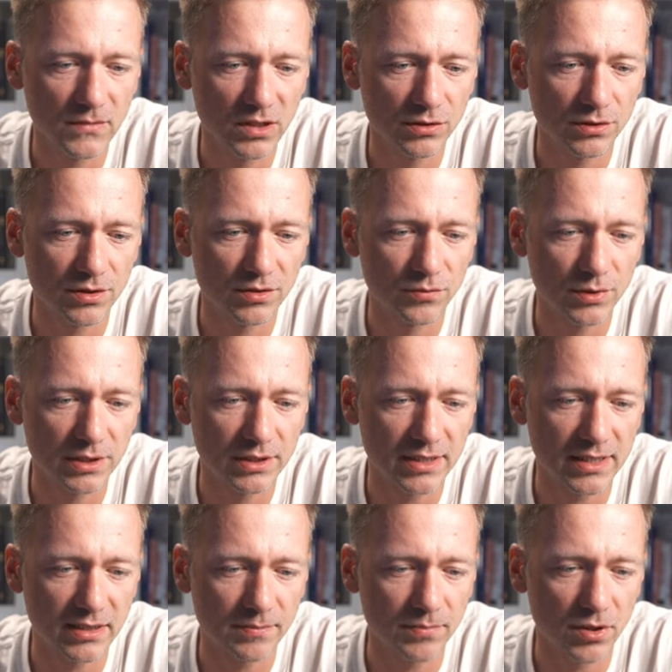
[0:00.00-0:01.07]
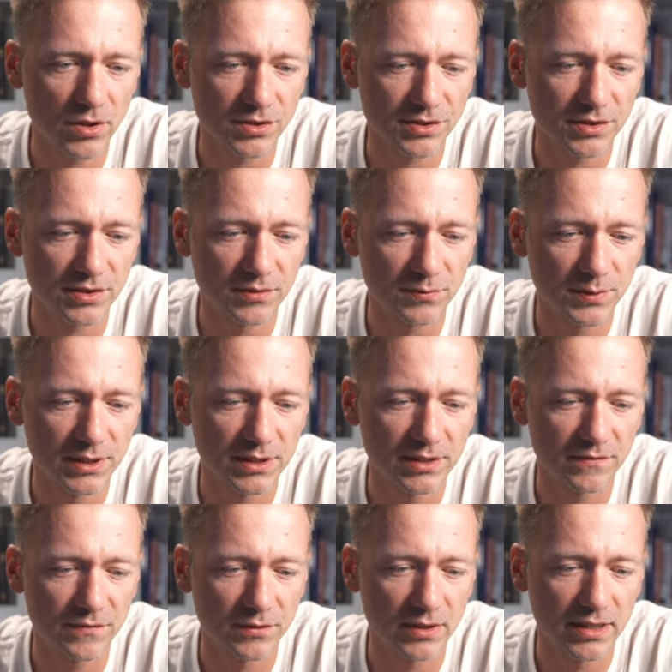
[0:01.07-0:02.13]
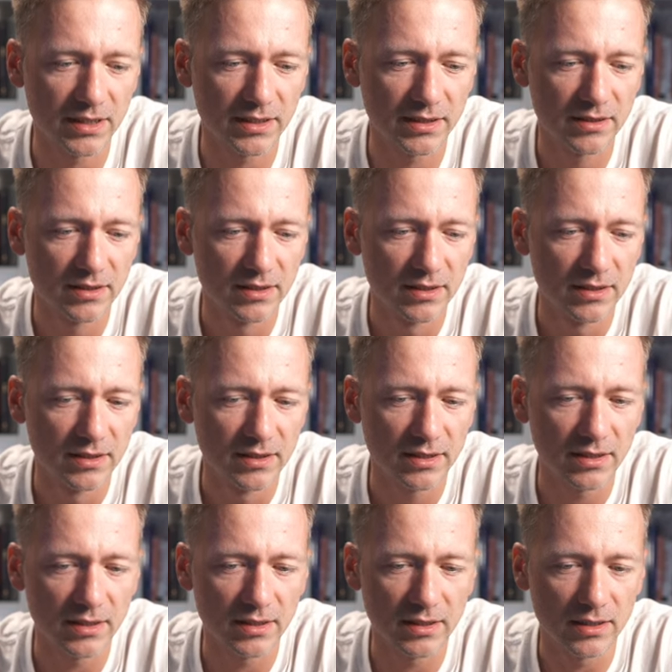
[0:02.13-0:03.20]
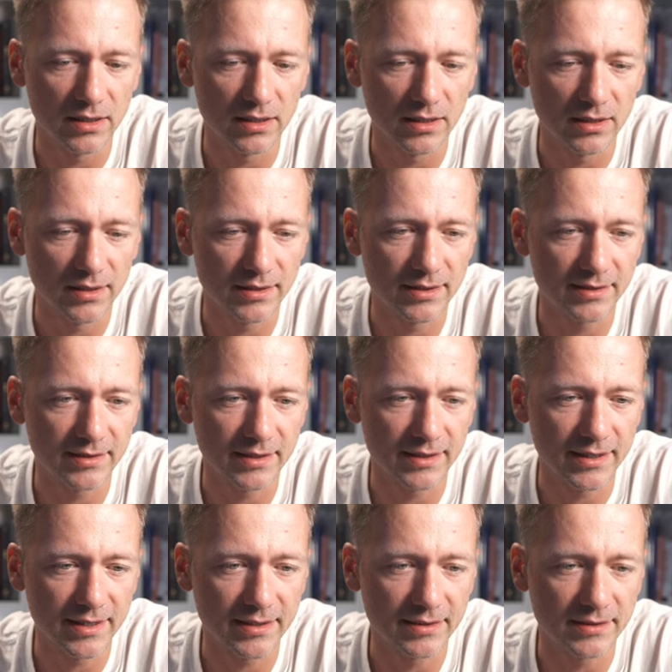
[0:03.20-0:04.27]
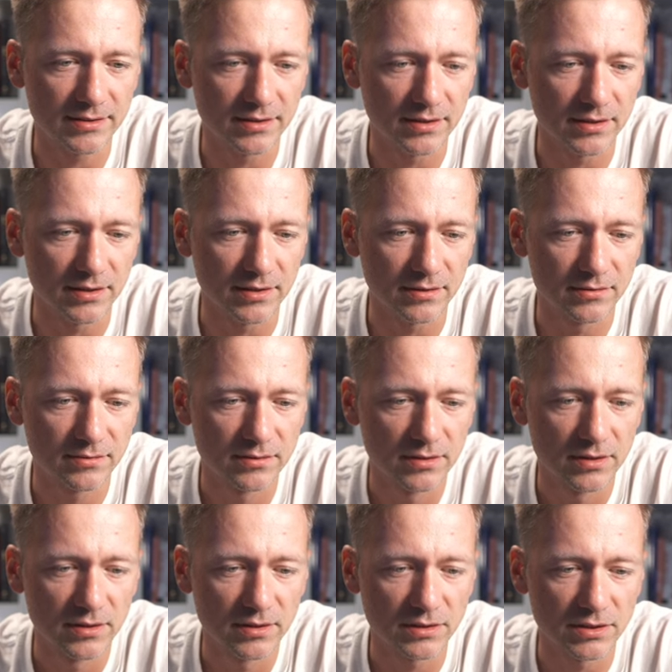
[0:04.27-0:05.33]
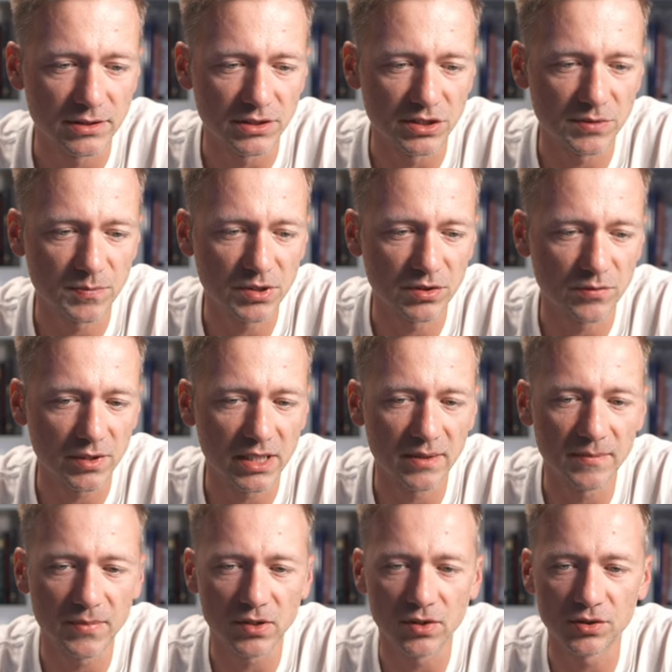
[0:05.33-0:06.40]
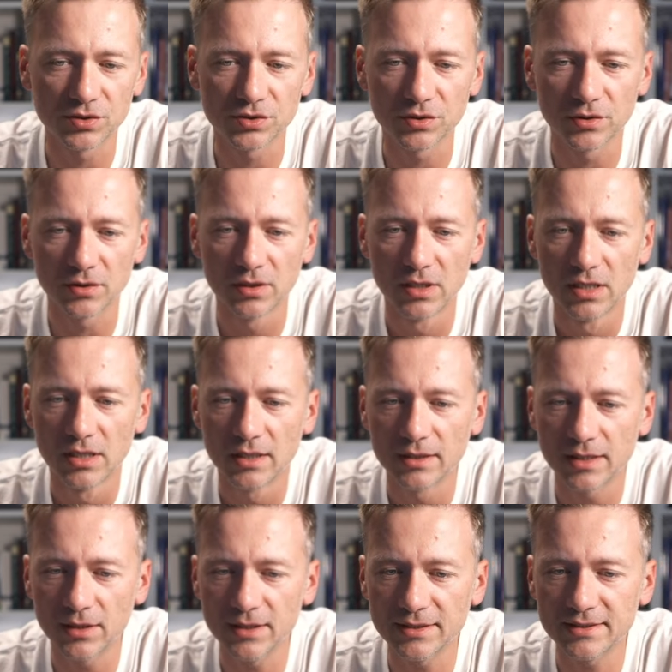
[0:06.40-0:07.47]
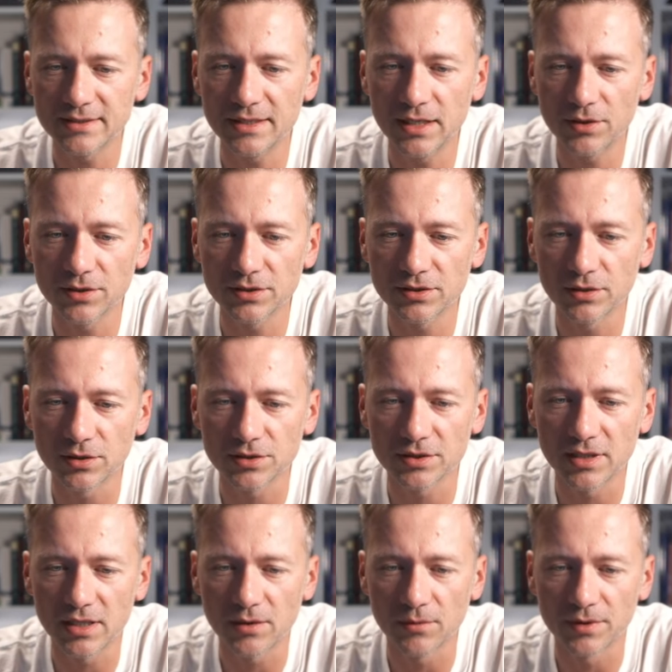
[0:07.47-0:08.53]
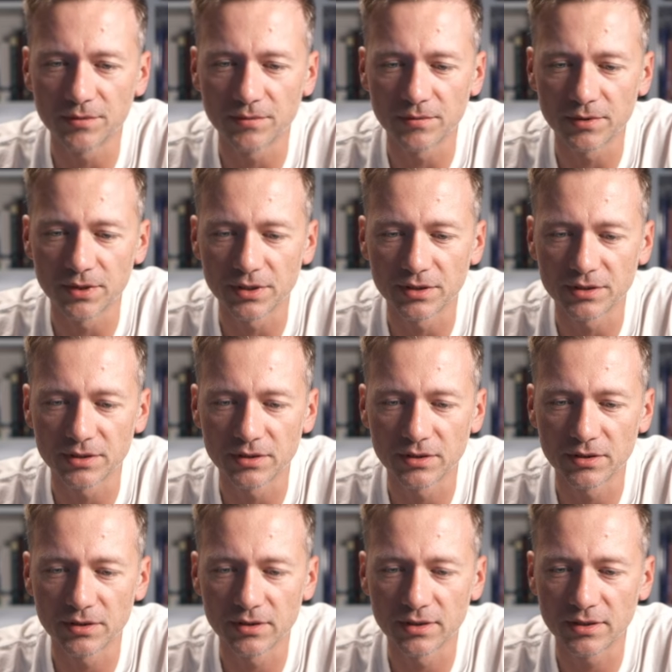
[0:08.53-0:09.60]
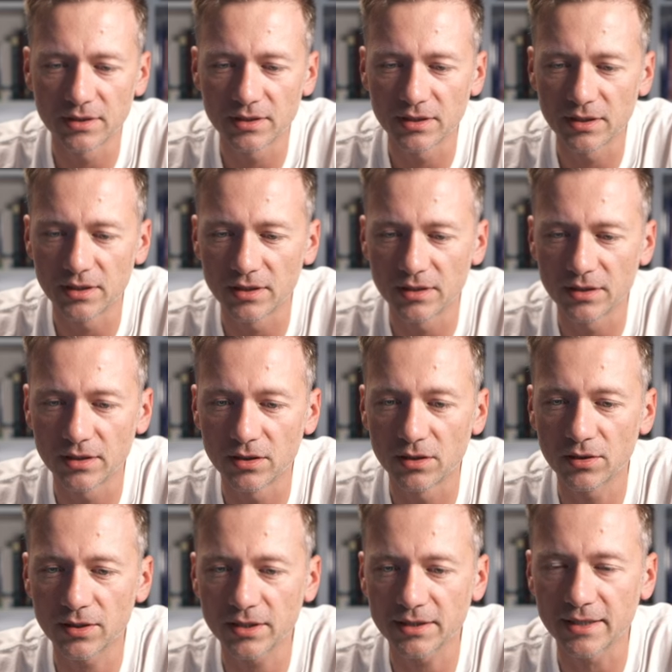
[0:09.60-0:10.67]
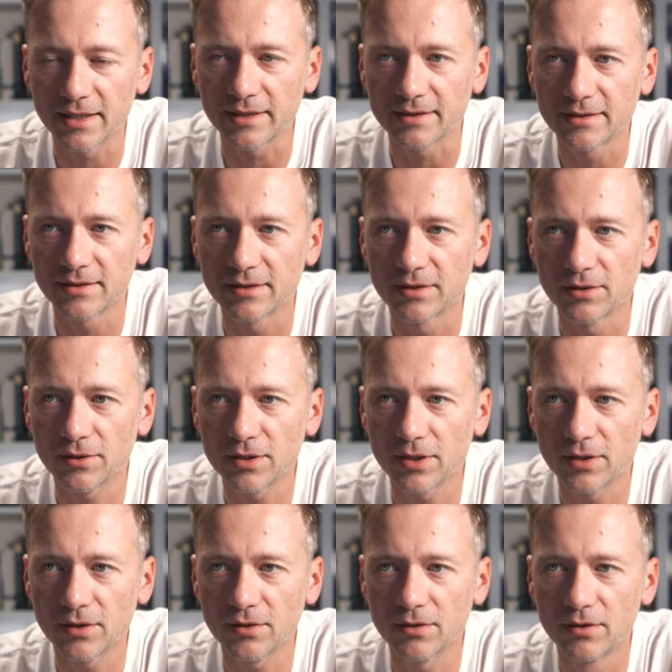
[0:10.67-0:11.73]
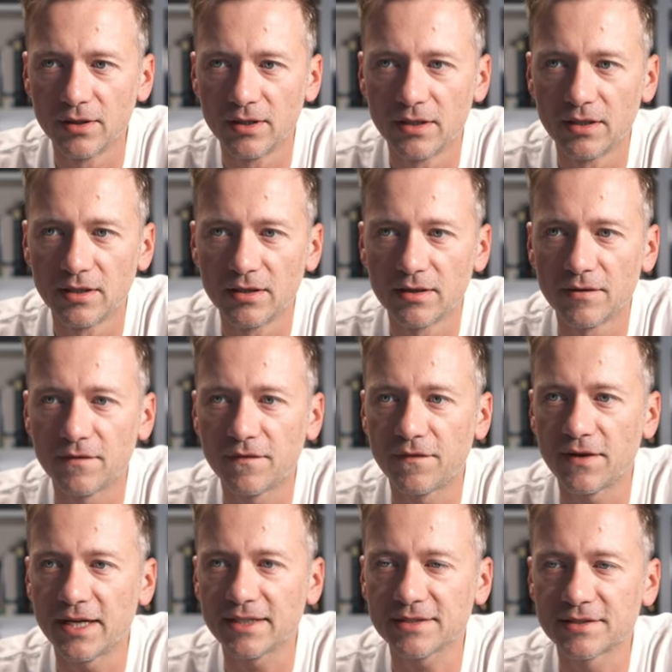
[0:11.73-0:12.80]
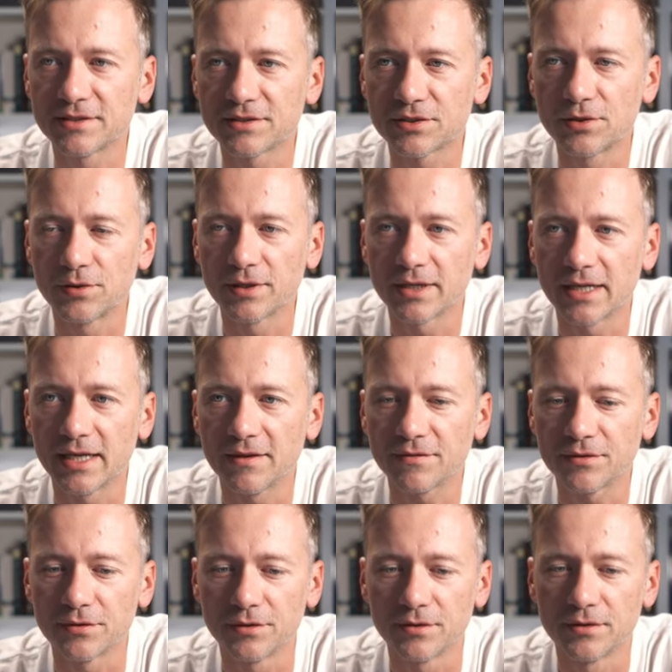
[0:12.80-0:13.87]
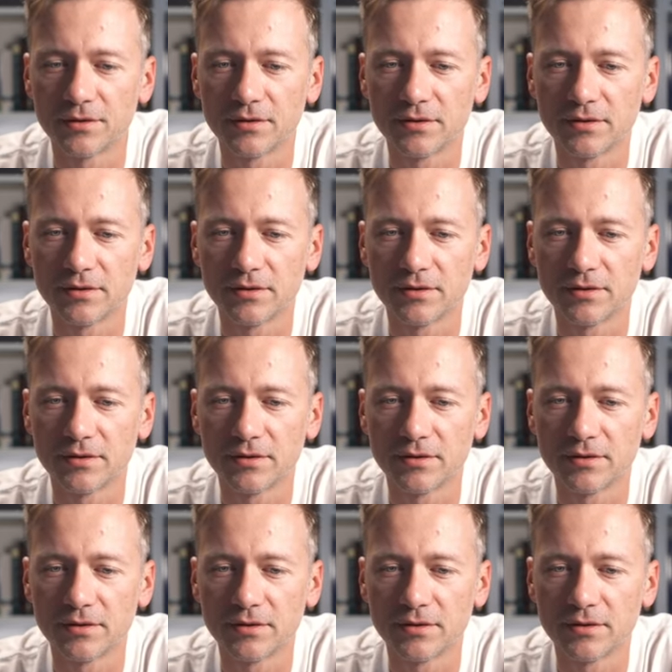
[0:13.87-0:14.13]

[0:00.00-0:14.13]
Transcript: you can read that pause it and read it if you like uh, and then I added the the speed ramp also now let's see how this looks now when we're look at that look how fast it's going after